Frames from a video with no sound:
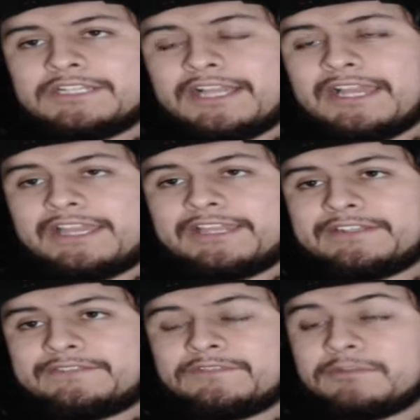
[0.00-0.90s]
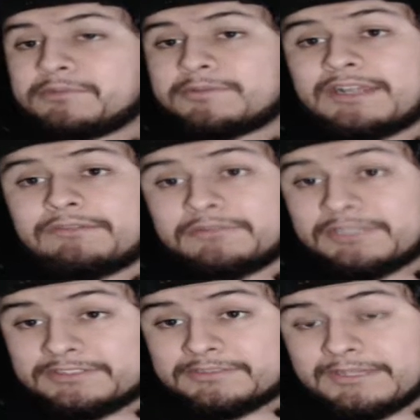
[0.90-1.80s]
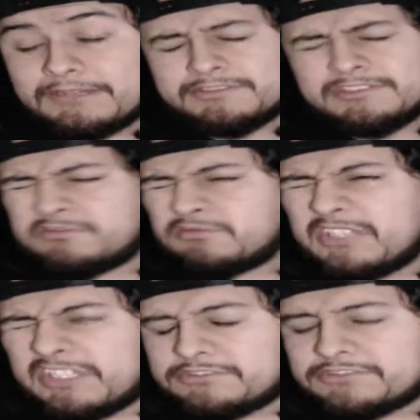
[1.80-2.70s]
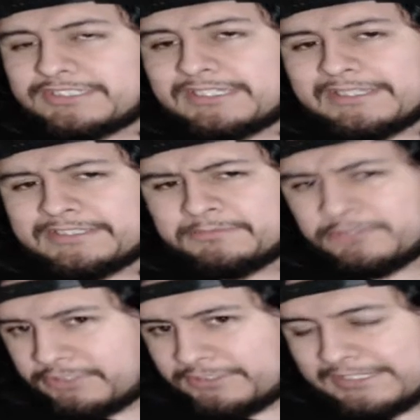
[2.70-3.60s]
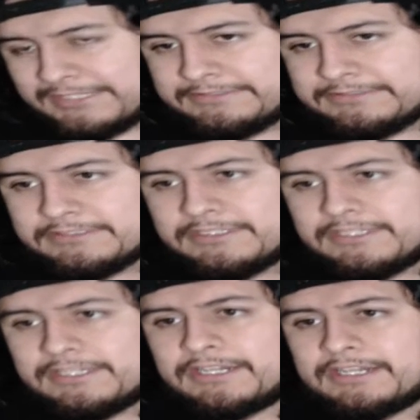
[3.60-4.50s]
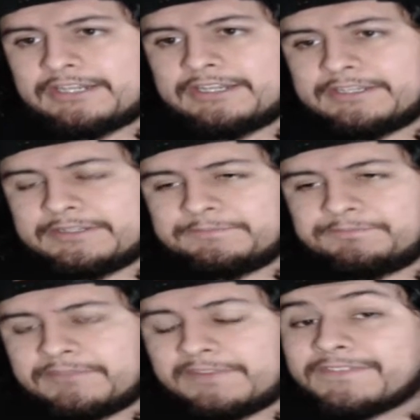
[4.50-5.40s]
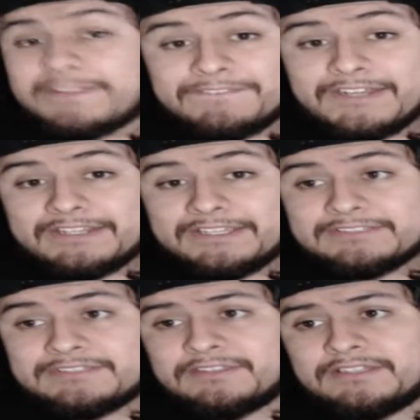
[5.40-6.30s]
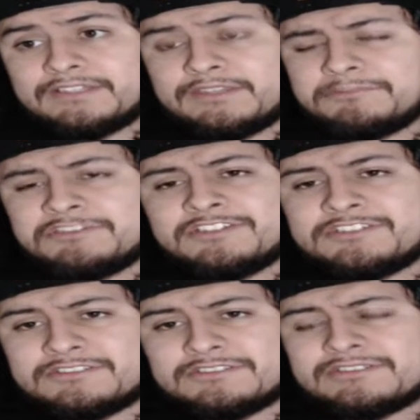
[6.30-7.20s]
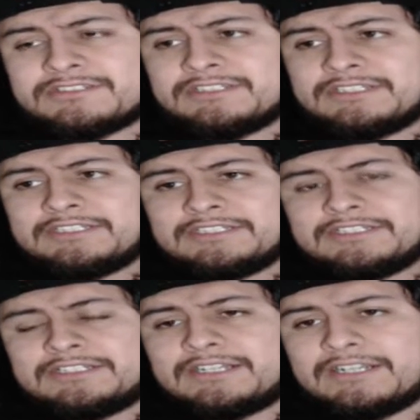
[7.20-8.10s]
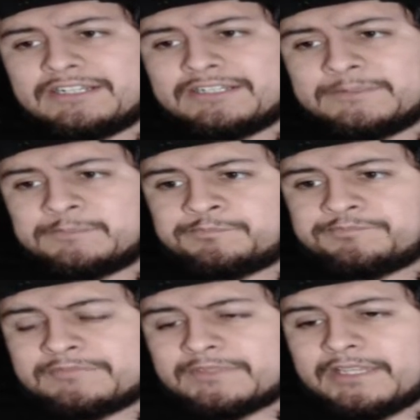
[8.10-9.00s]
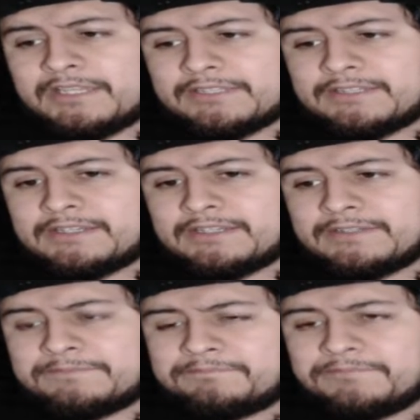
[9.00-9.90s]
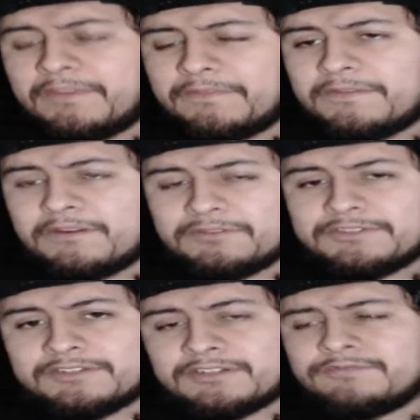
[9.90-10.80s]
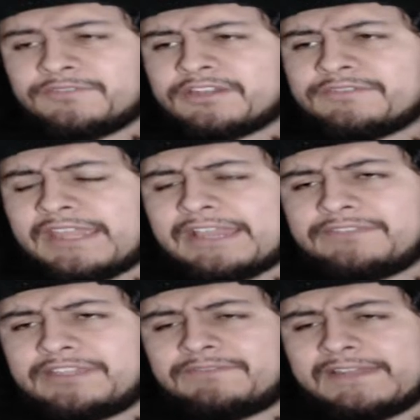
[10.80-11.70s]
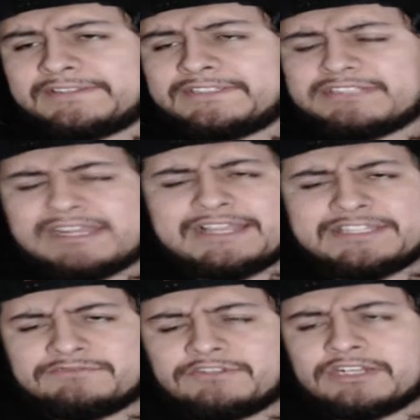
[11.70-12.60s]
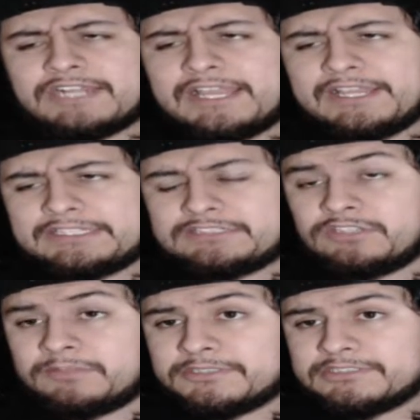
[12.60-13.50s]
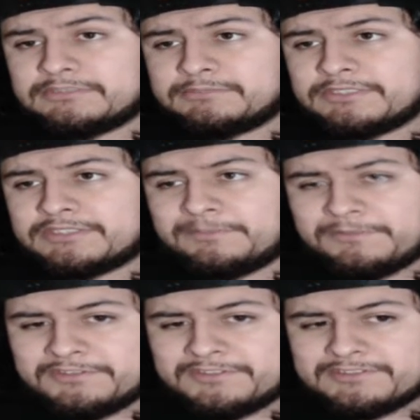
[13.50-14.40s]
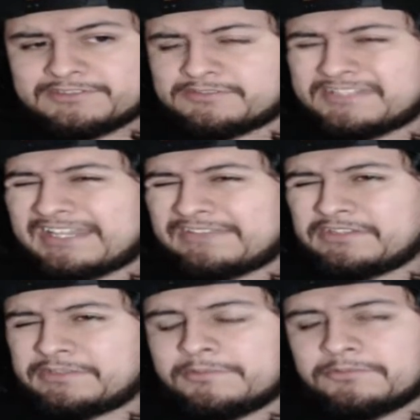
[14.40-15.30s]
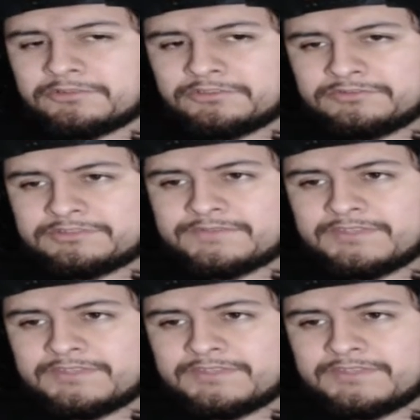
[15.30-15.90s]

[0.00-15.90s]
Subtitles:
And for the most part, everyone gets their powers. It's really interesting. I like some of their designs. And then they fight against the musicians. They're holding their own. They have the advantage as far as numbers, but the musicians do have a little bit more use of